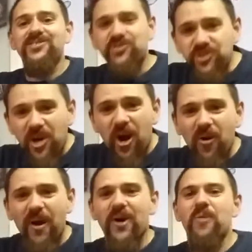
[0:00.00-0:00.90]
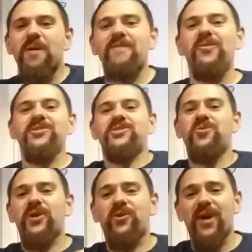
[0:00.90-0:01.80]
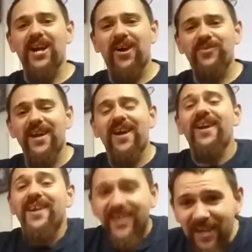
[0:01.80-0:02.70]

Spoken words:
it's Joe. I hope everyone's doing great out there.